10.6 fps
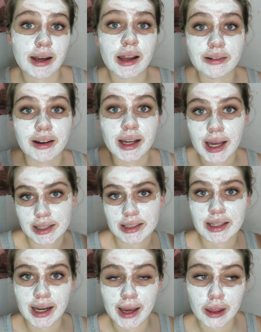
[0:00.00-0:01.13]
hyaluronic acid,
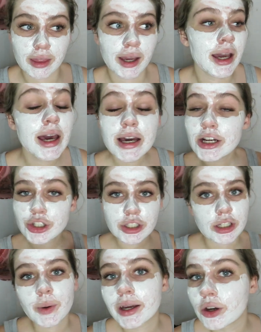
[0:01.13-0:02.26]
that kind of thing, just
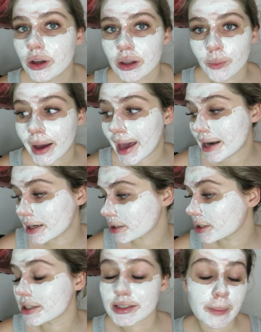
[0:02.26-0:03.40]
a quick Google away, and it
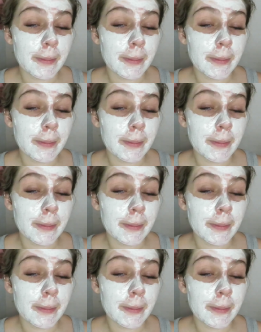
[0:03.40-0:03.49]
has